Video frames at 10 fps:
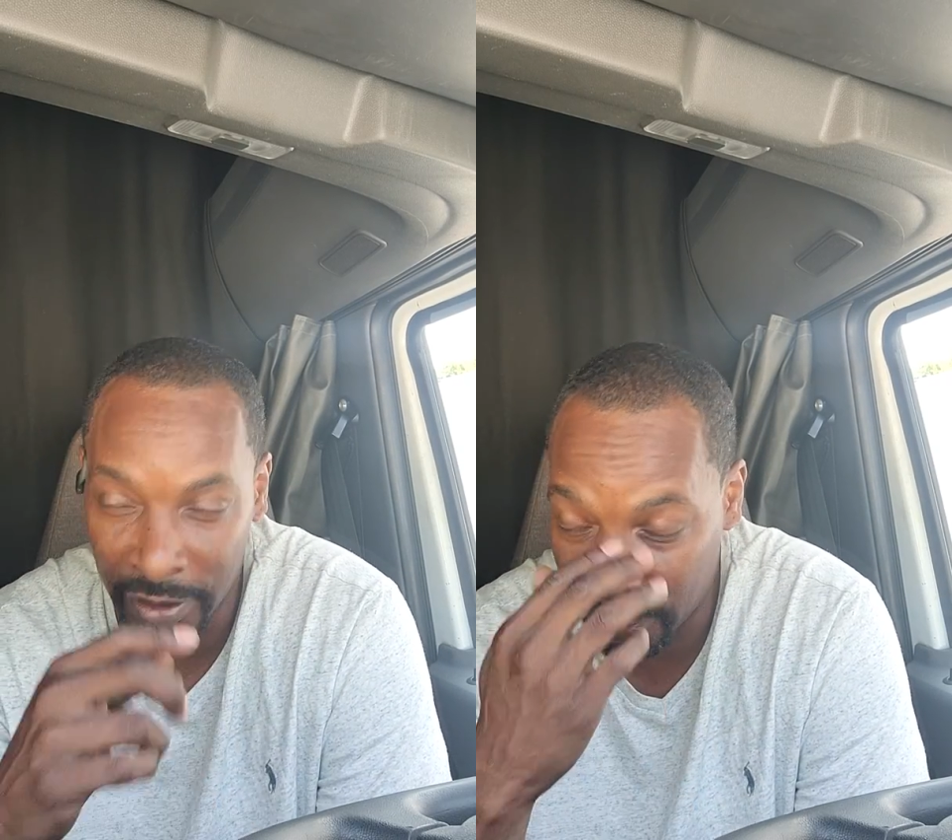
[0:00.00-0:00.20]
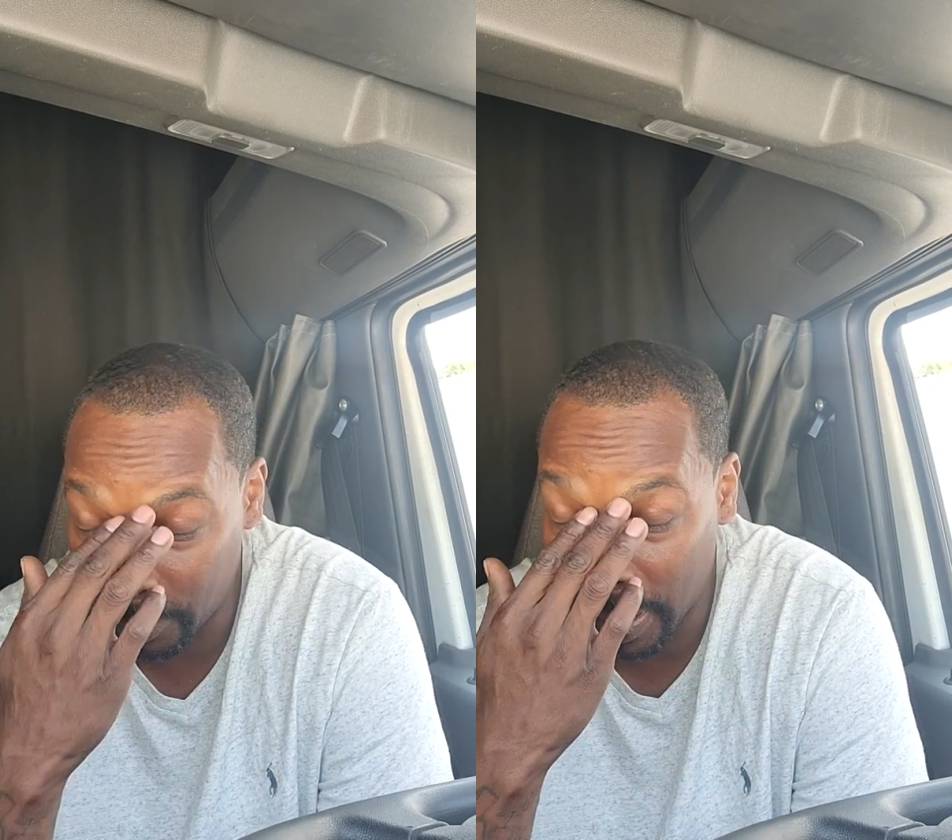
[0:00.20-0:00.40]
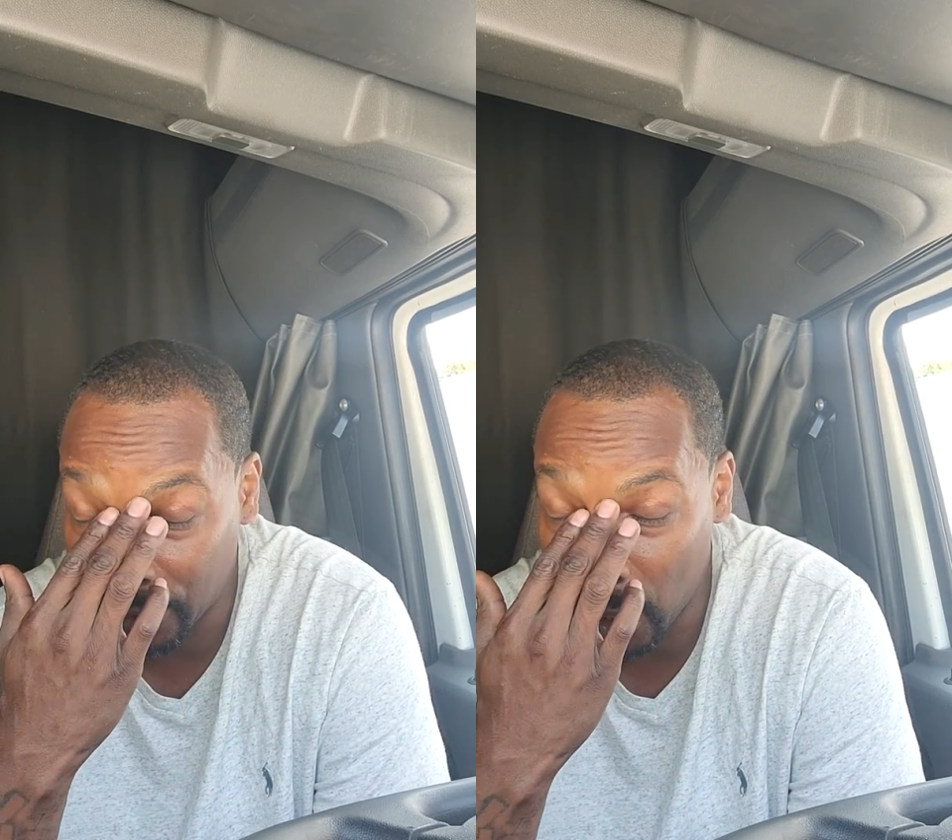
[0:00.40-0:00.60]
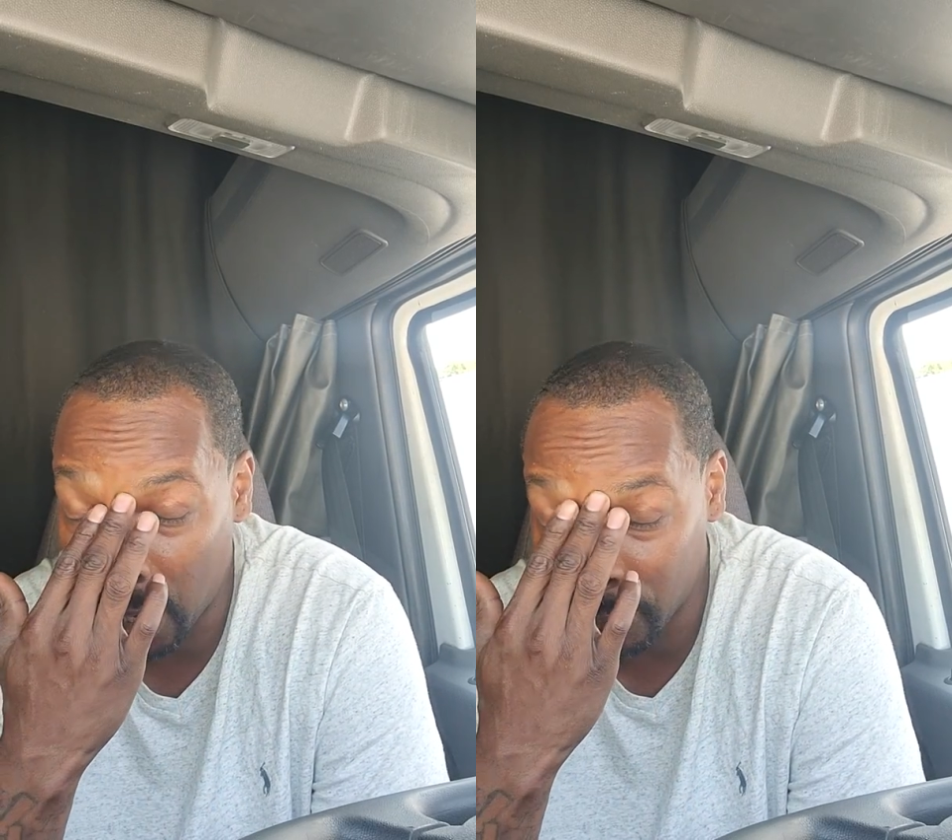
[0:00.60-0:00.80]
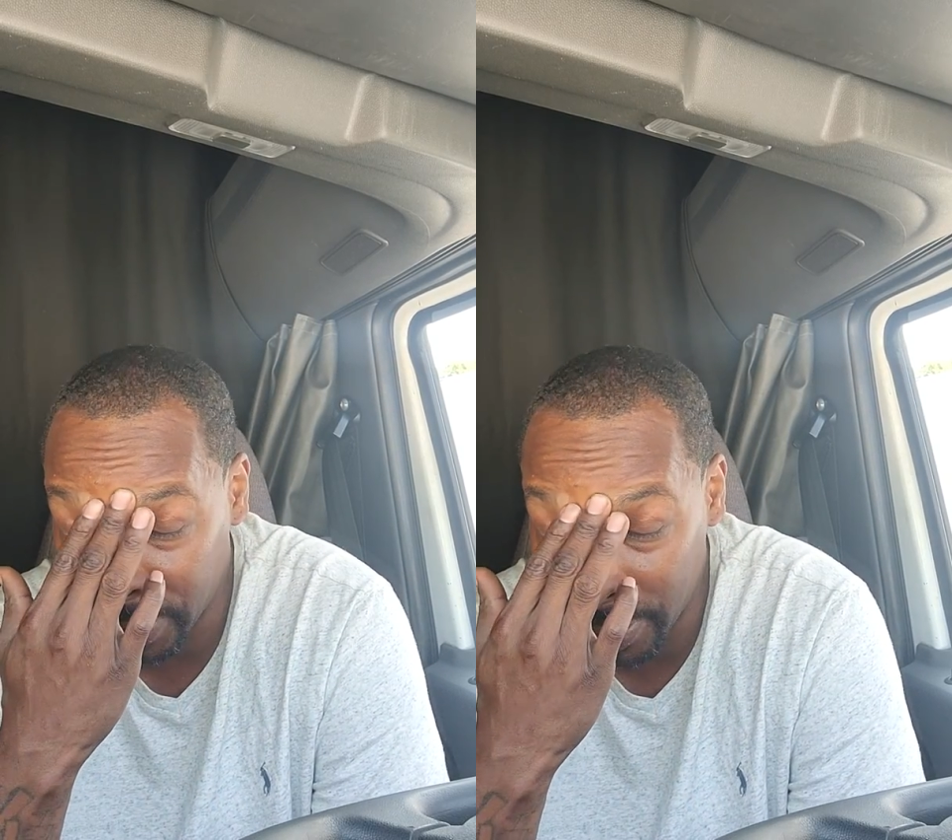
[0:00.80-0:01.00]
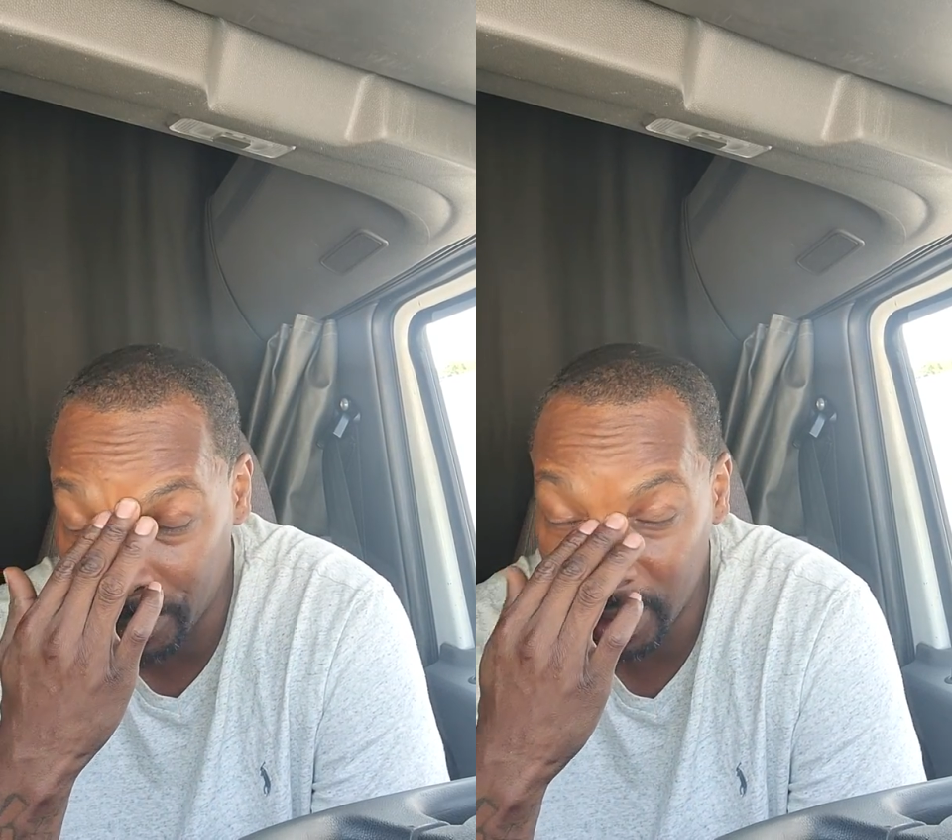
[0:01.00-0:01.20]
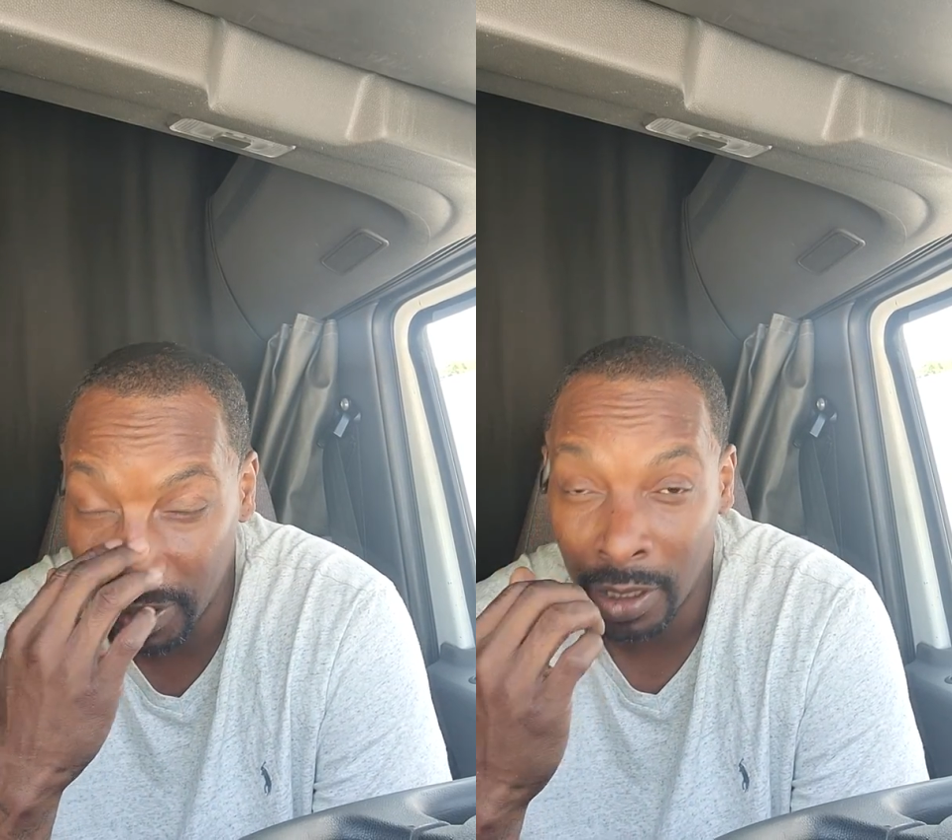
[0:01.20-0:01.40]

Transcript: there, but I thought I was empty.